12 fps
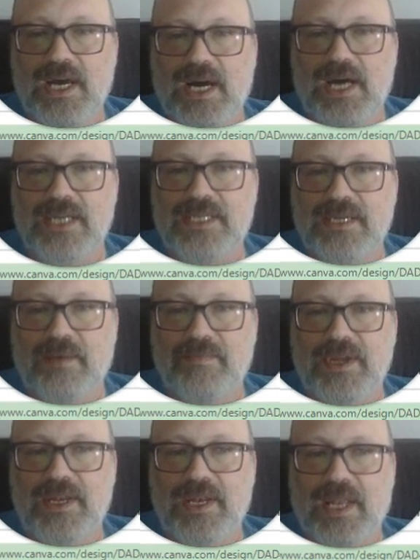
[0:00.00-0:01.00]
on
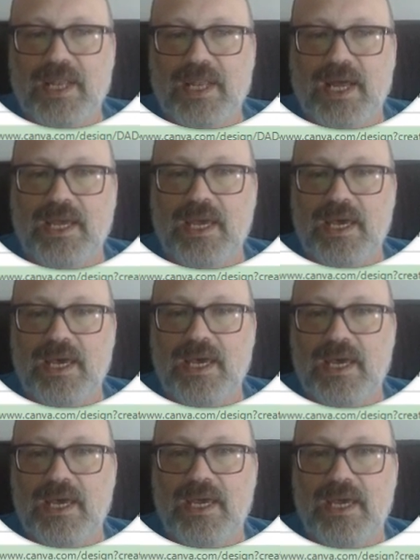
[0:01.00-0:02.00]
something like
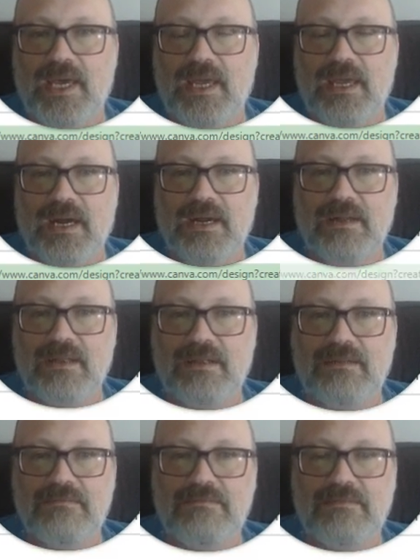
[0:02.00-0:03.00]
a,
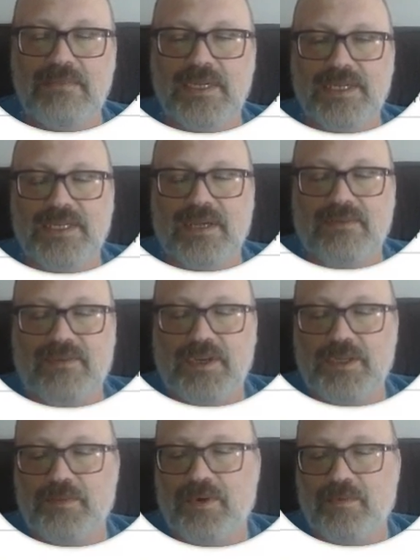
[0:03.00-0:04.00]
let's say,
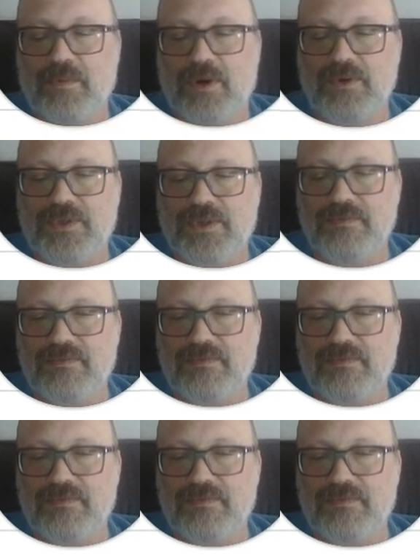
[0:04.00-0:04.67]
Facebook post.